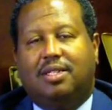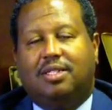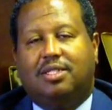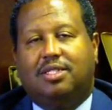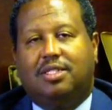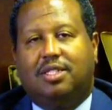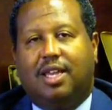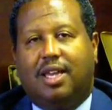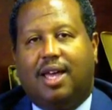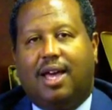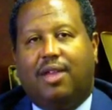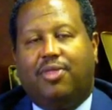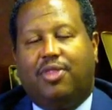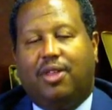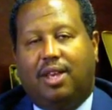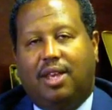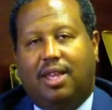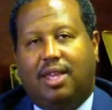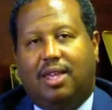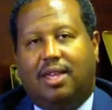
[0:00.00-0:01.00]
check out the
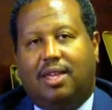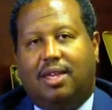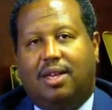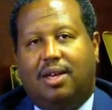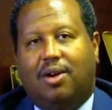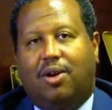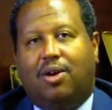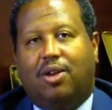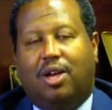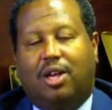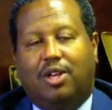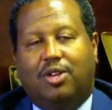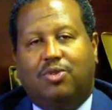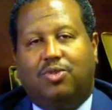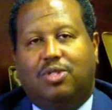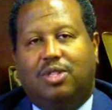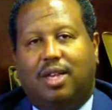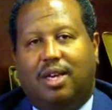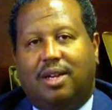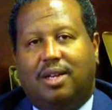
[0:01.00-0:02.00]
link on our
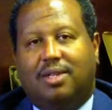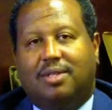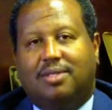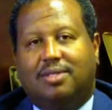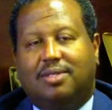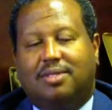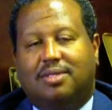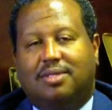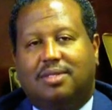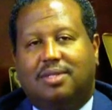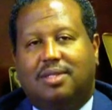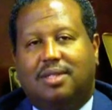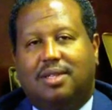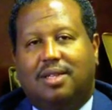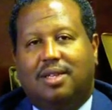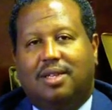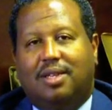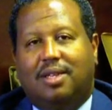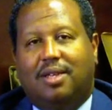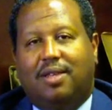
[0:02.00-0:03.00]
newsletter.
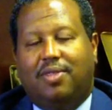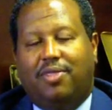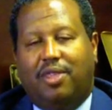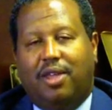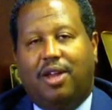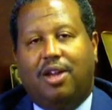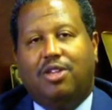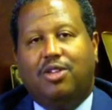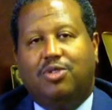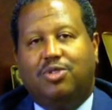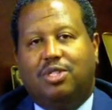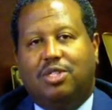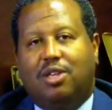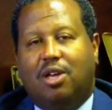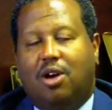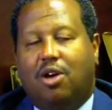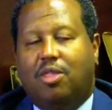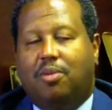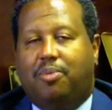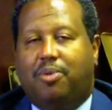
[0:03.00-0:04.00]
There you see all
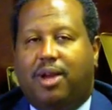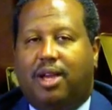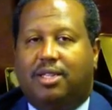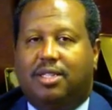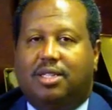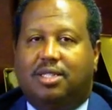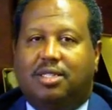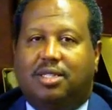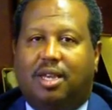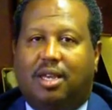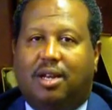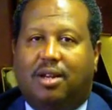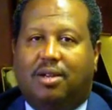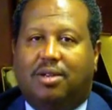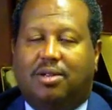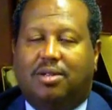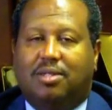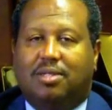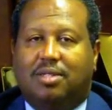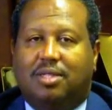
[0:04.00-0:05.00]
the projects that are
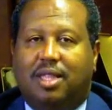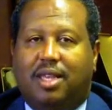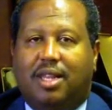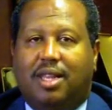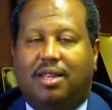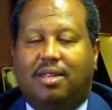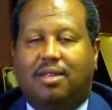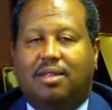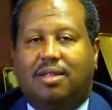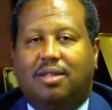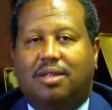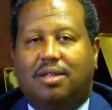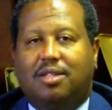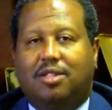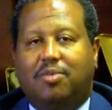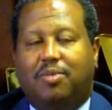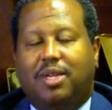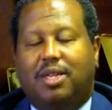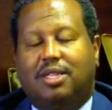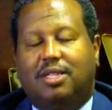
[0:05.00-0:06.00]
slated to
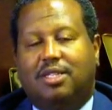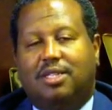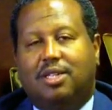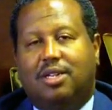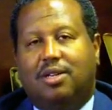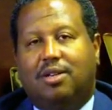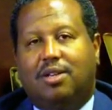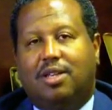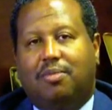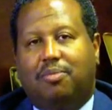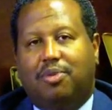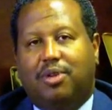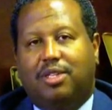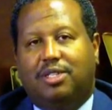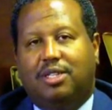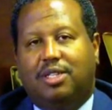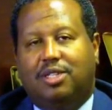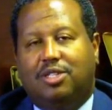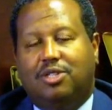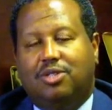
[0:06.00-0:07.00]
be considered in
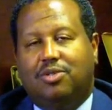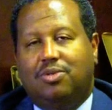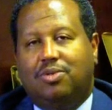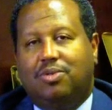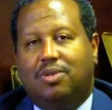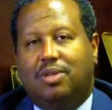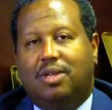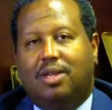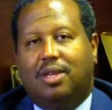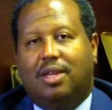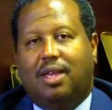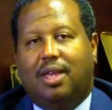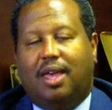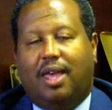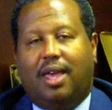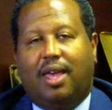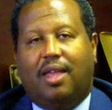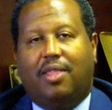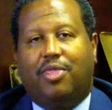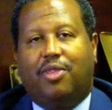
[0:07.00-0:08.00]
Precinct 2
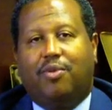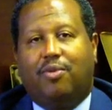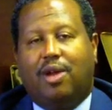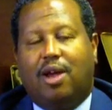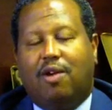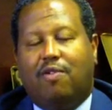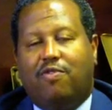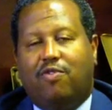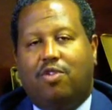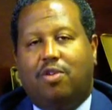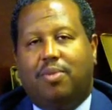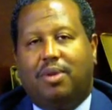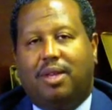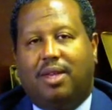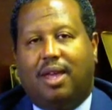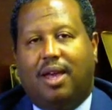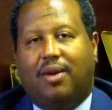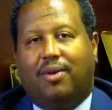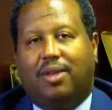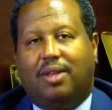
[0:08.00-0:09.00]
and throughout Fort Bend County.